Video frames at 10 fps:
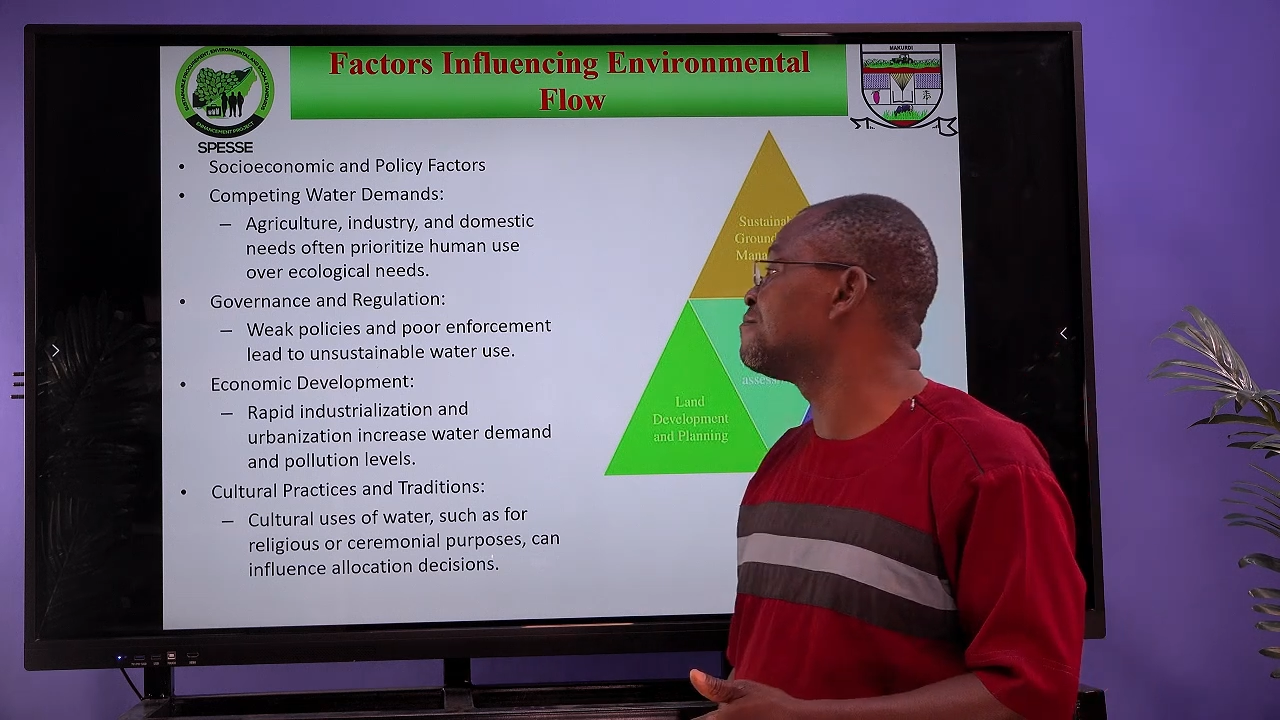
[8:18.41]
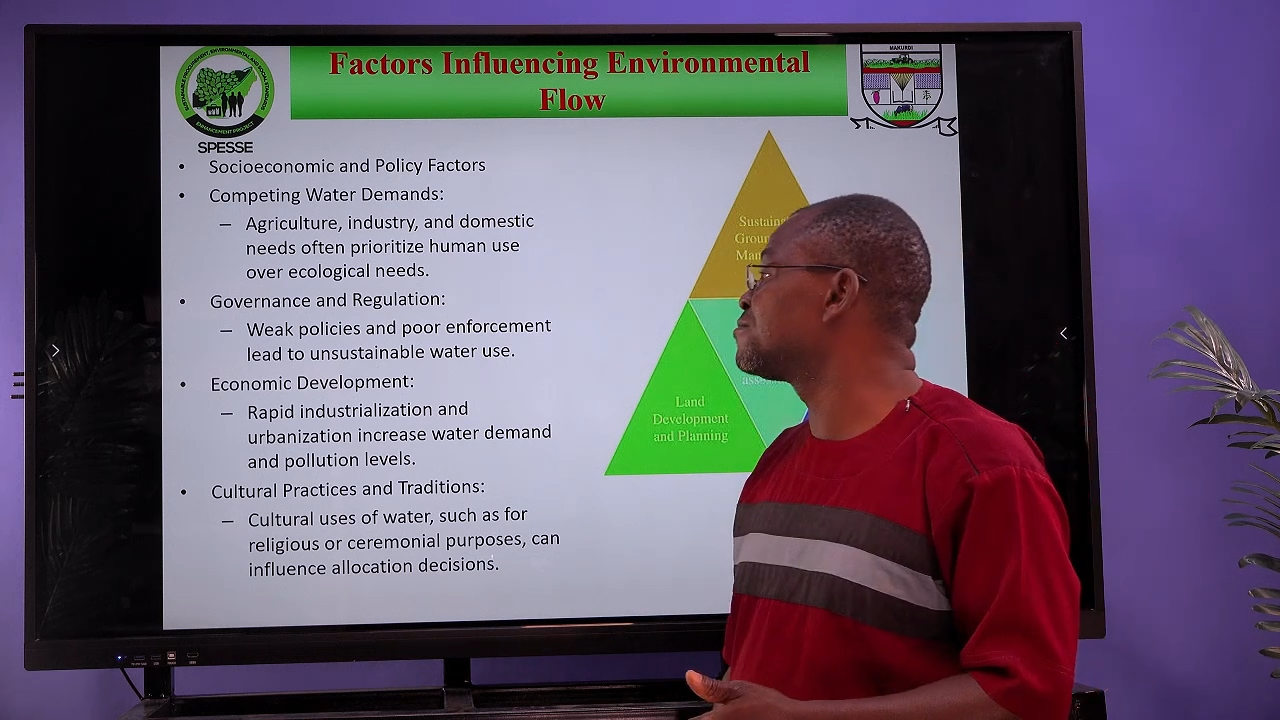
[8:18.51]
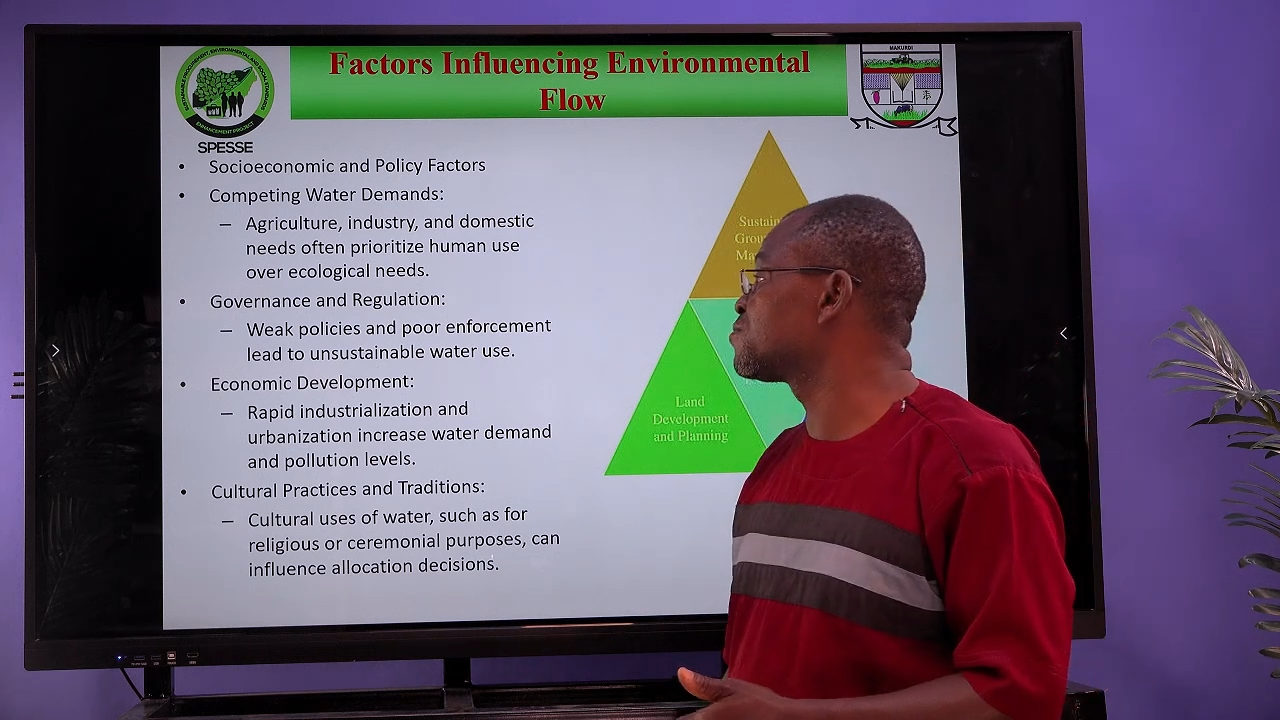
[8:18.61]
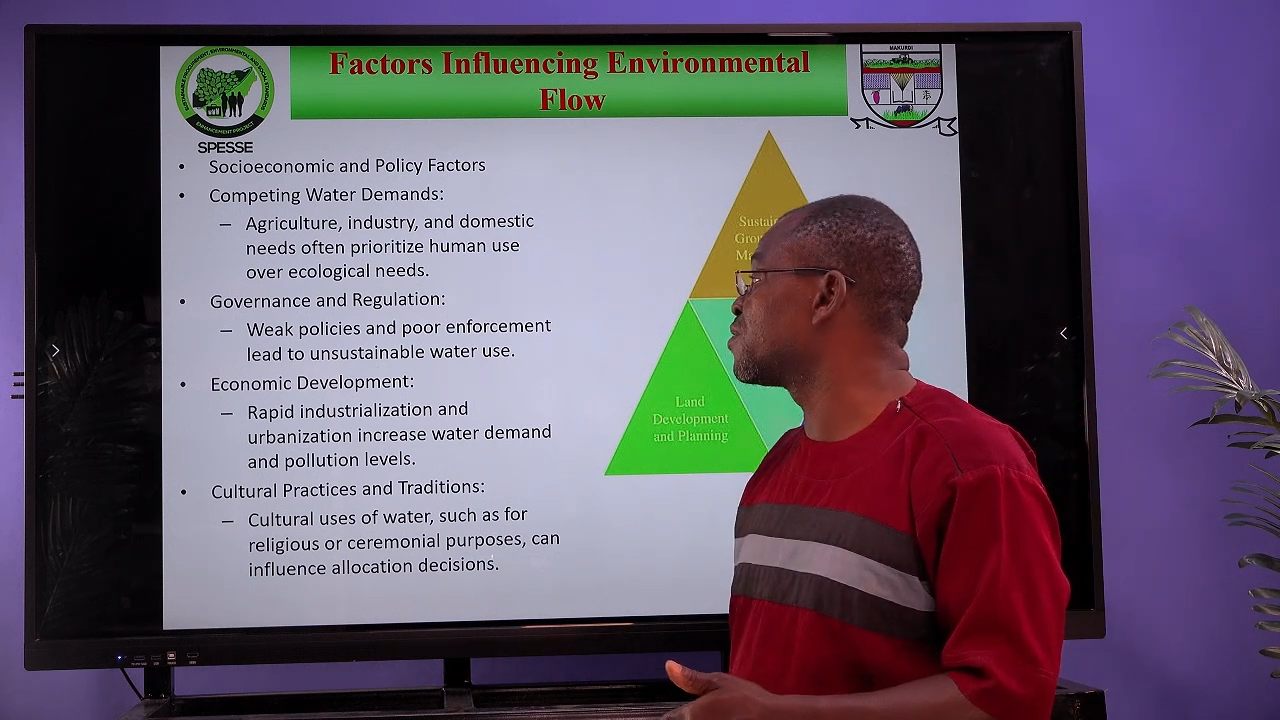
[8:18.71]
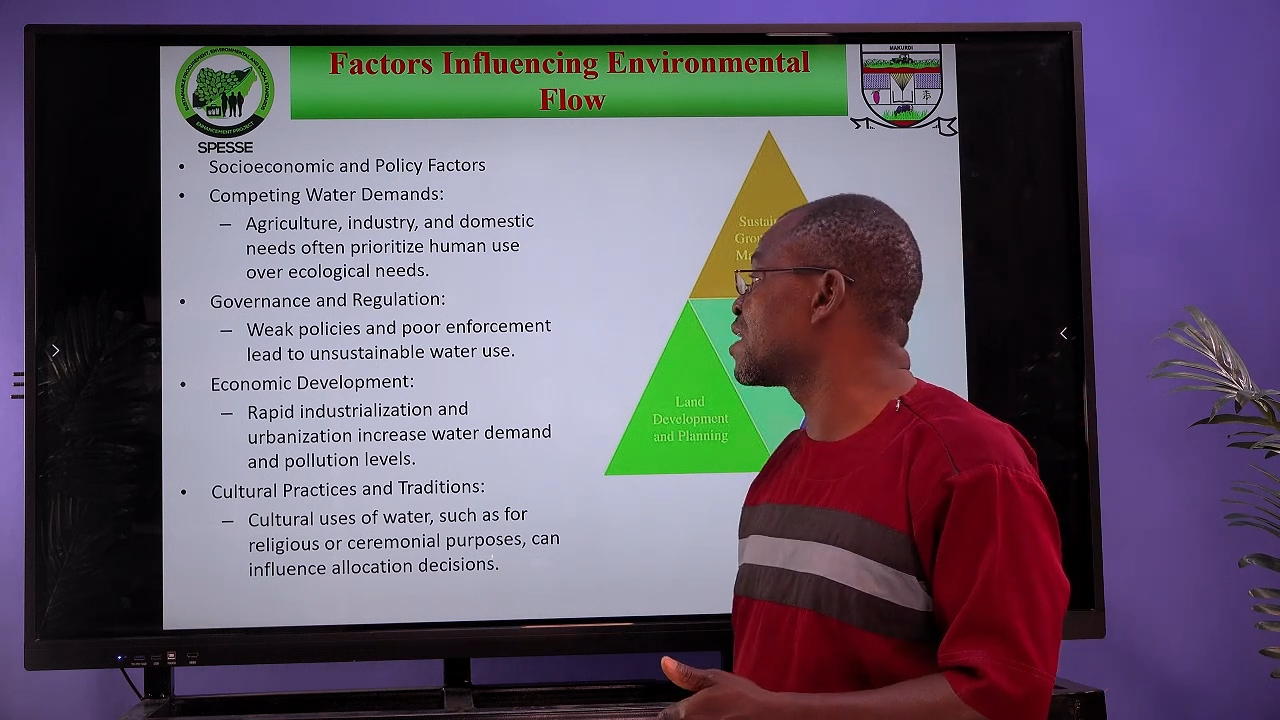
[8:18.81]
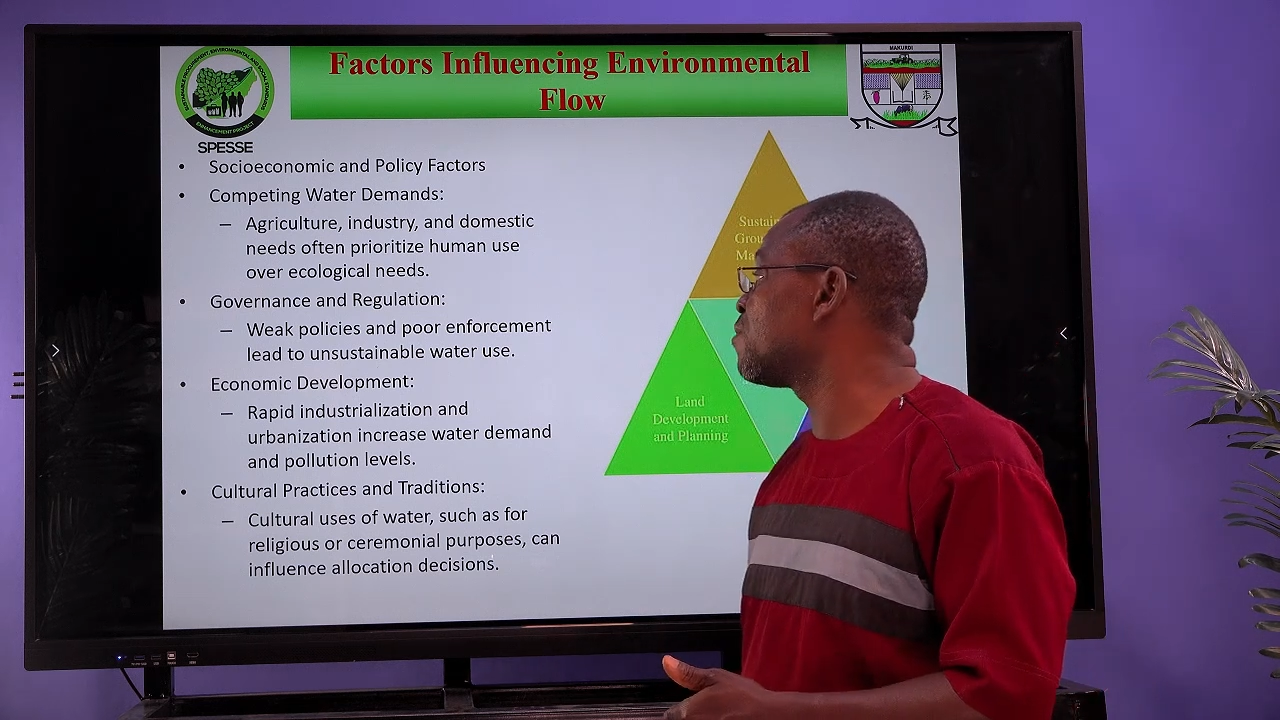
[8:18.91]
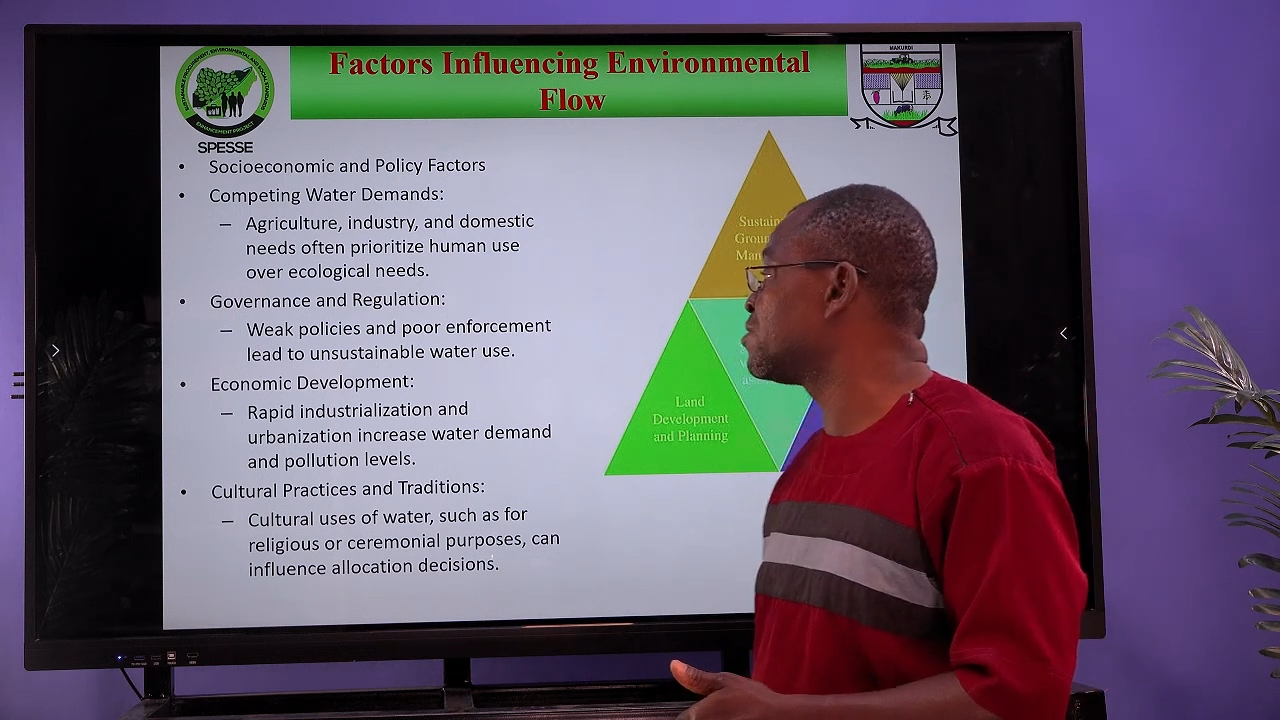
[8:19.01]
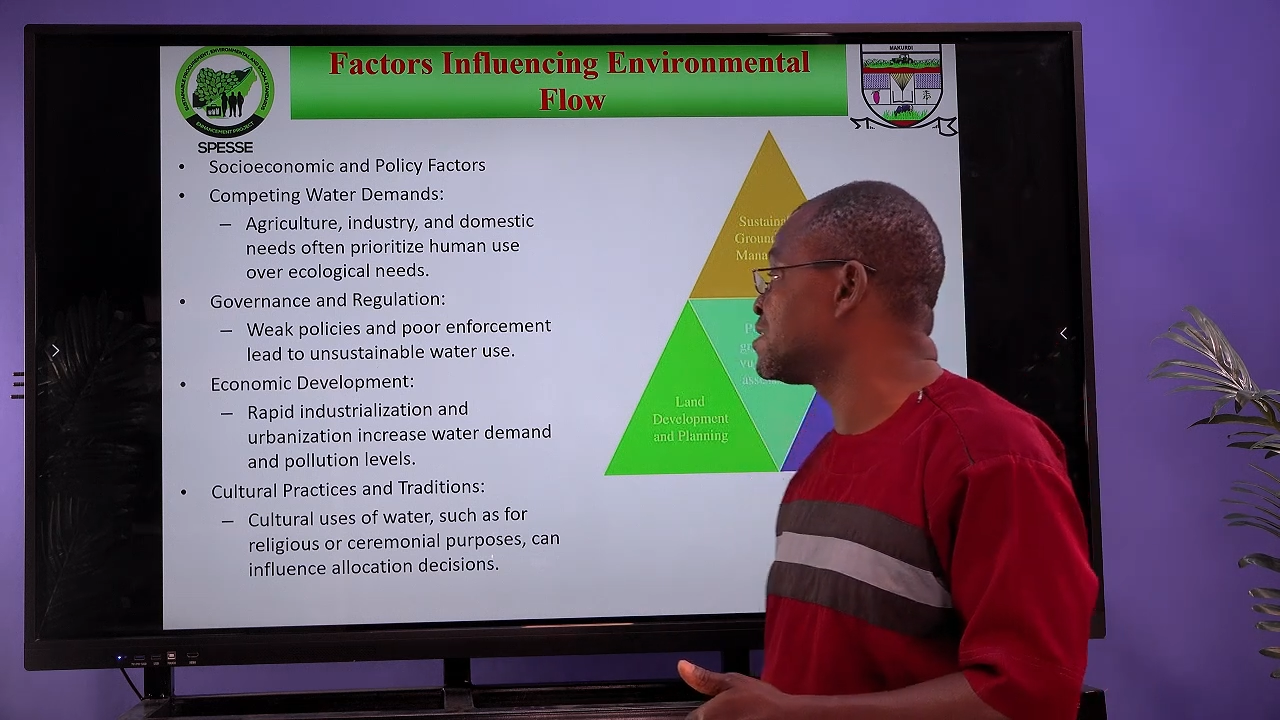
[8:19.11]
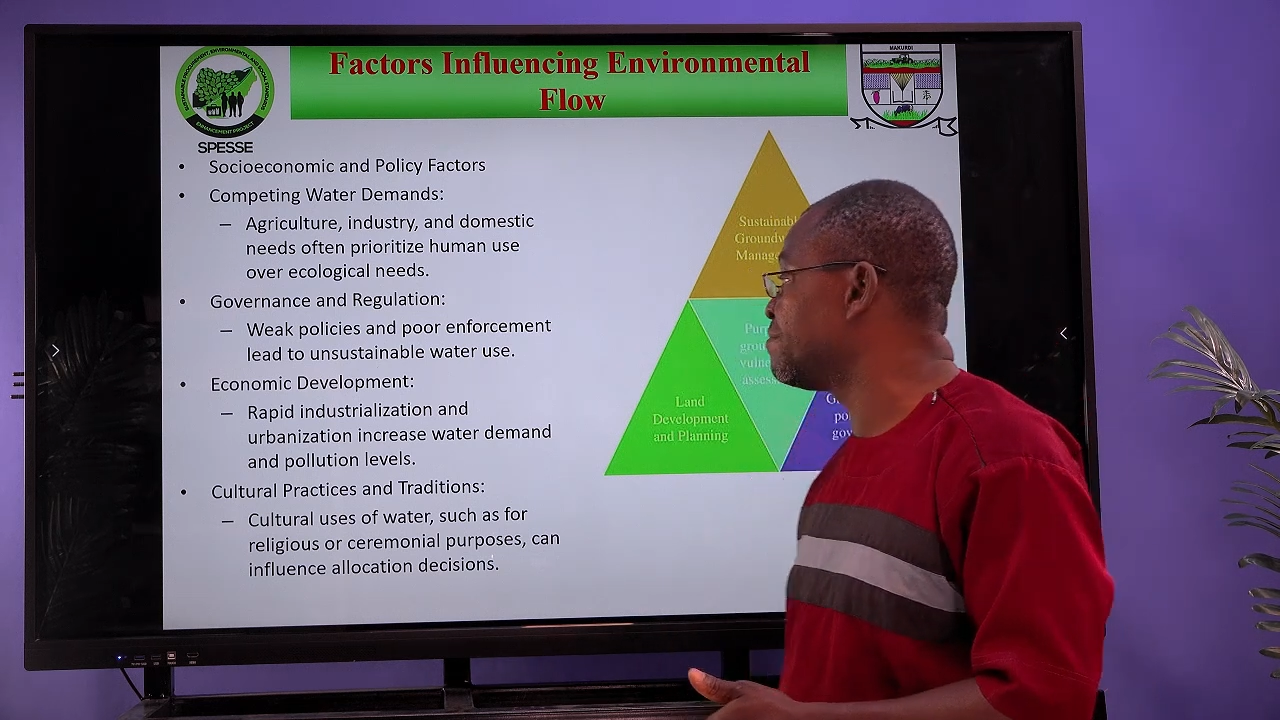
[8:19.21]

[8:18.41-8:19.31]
stronger water